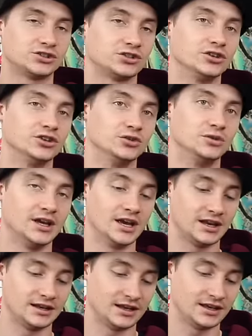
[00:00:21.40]
sure you
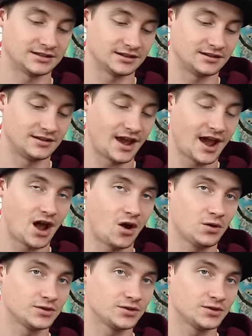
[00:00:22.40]
get it now,